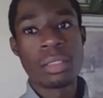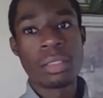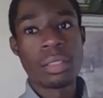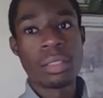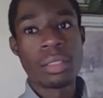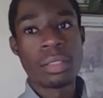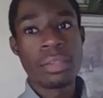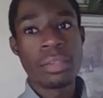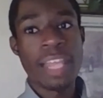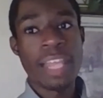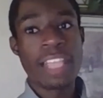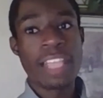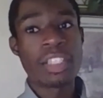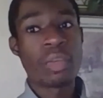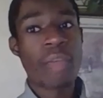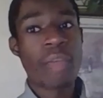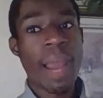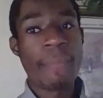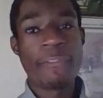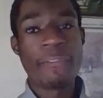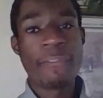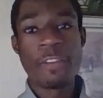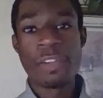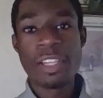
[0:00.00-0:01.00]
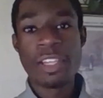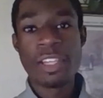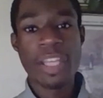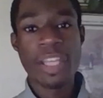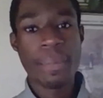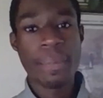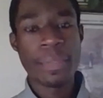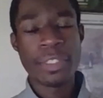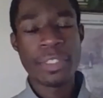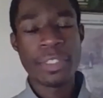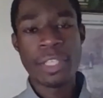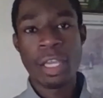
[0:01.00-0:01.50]
That's a wrap for this
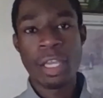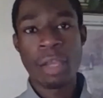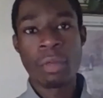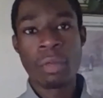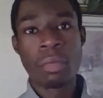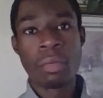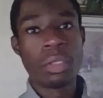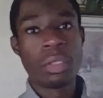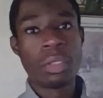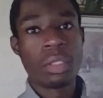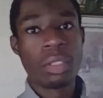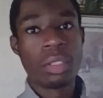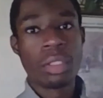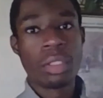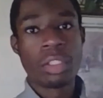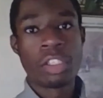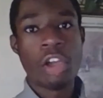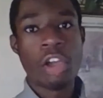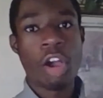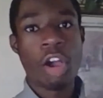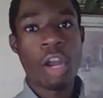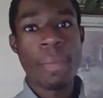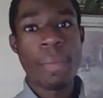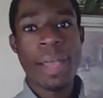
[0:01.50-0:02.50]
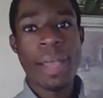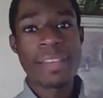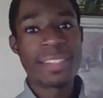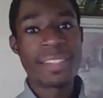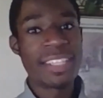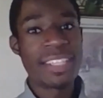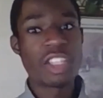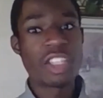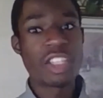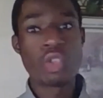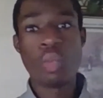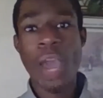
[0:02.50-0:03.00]
episode. Talking about
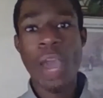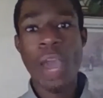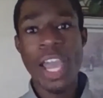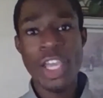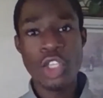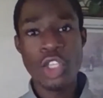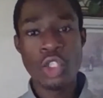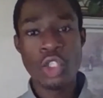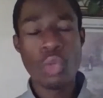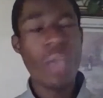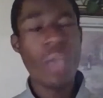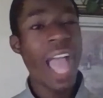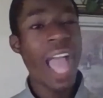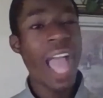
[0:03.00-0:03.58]
6 ways to